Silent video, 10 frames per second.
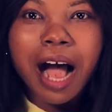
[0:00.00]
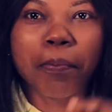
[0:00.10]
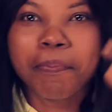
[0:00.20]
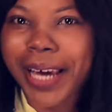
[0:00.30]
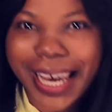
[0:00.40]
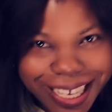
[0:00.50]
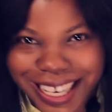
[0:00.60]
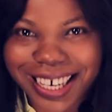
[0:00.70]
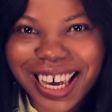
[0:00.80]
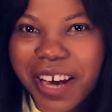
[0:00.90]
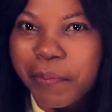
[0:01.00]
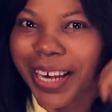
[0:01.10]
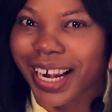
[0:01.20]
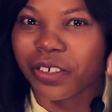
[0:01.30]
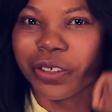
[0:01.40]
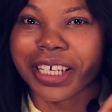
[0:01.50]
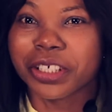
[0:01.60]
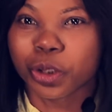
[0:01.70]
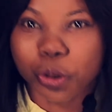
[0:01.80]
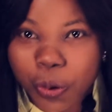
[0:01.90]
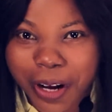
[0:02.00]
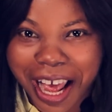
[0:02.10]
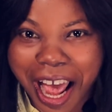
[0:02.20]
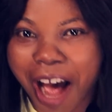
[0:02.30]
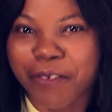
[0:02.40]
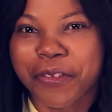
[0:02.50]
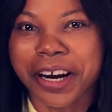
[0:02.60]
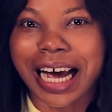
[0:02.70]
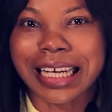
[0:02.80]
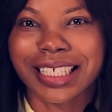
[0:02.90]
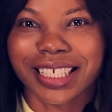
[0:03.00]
I beg, Cakemania know they do African